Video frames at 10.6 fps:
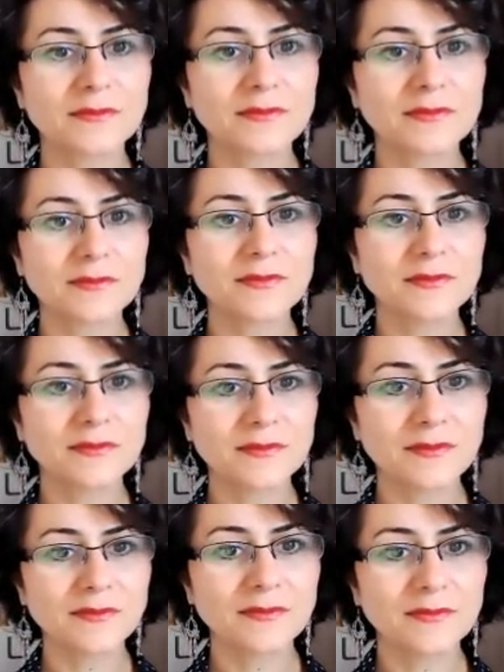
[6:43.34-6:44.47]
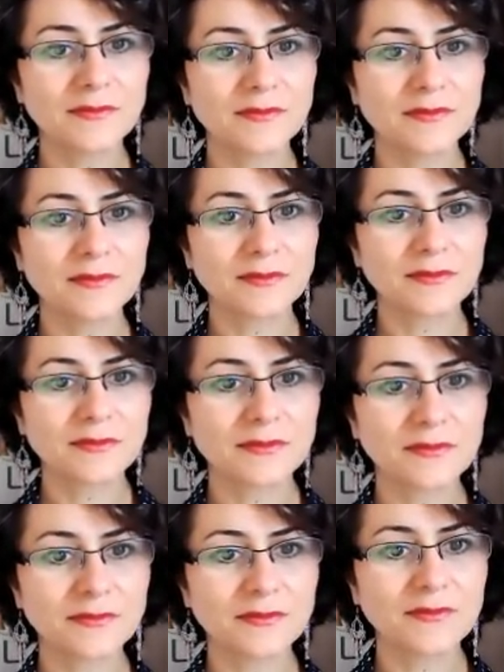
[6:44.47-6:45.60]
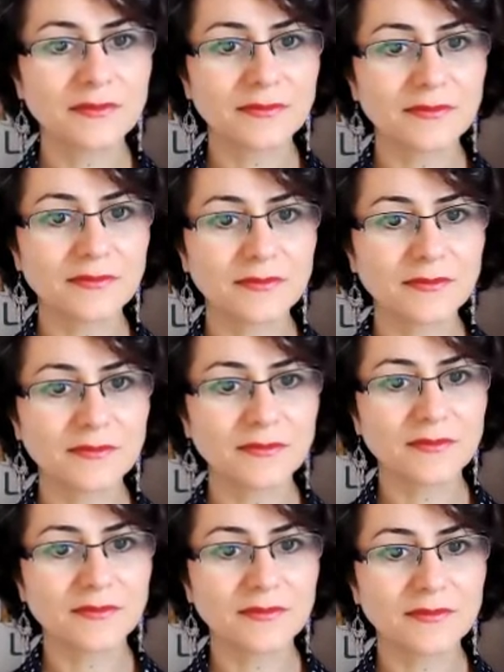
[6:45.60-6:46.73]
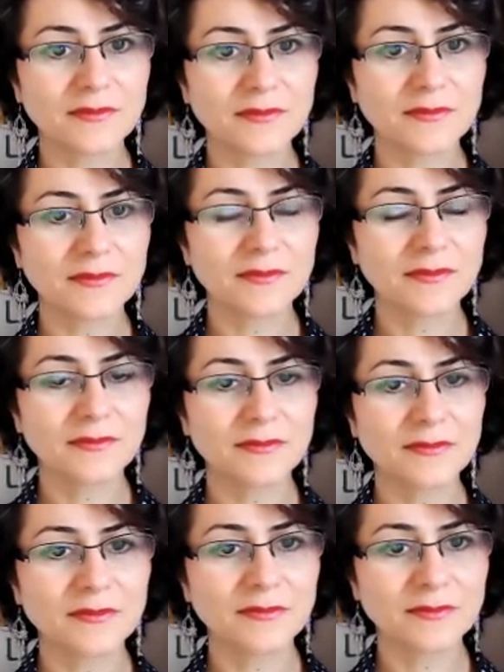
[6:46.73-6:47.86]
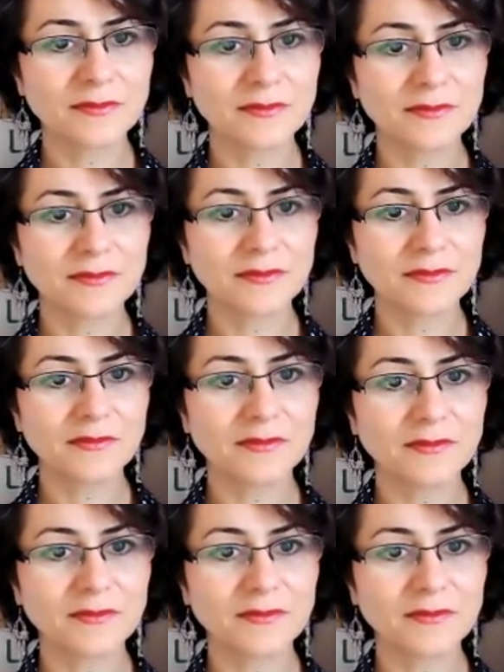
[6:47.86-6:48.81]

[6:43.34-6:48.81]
No words are spoken by the person on screen.